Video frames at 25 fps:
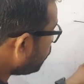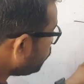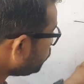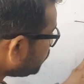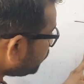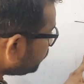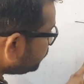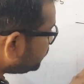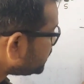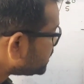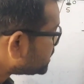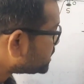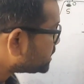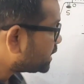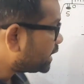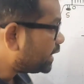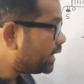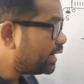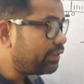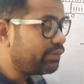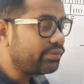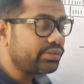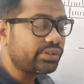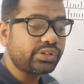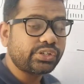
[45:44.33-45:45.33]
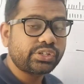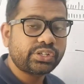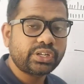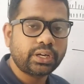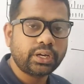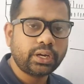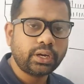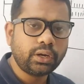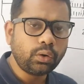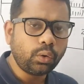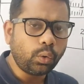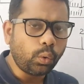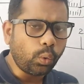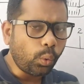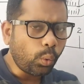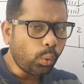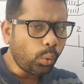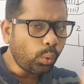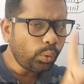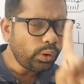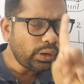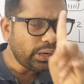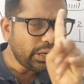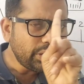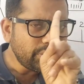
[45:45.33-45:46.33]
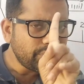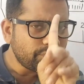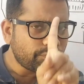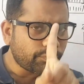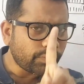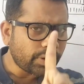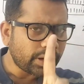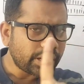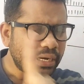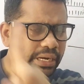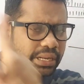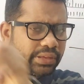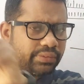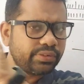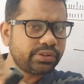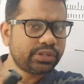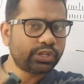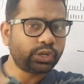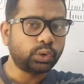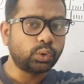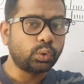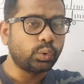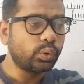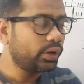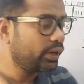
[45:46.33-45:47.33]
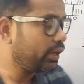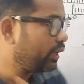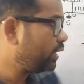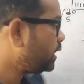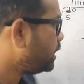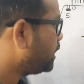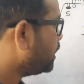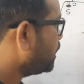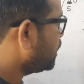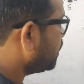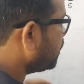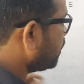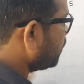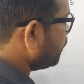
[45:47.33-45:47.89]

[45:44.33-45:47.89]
Out of this 10 division children, only one division only